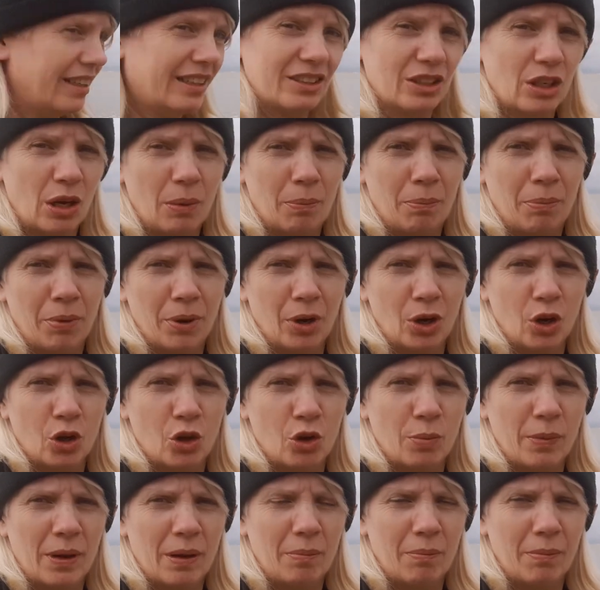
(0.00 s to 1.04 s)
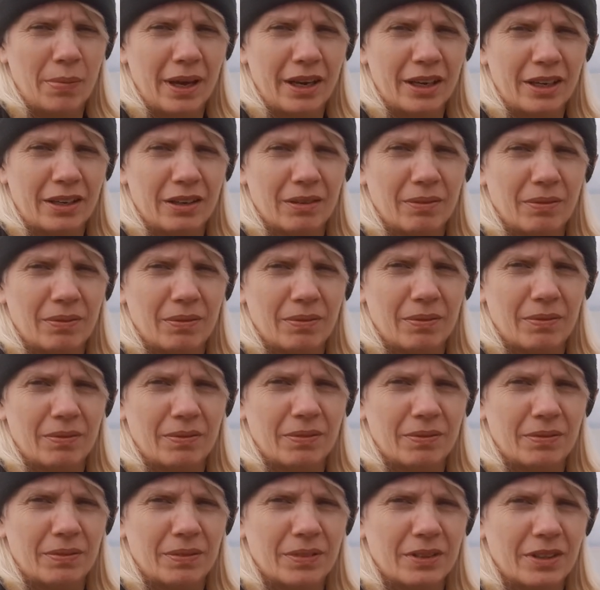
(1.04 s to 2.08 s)
is a blooming big
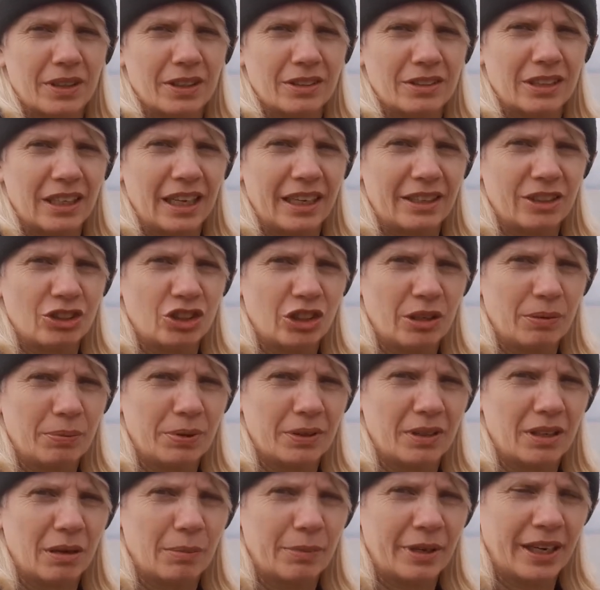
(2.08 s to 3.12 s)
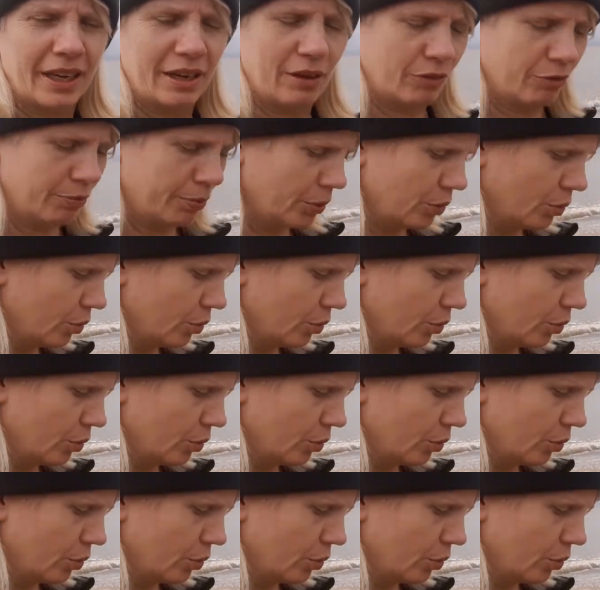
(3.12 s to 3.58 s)
container ship coming out of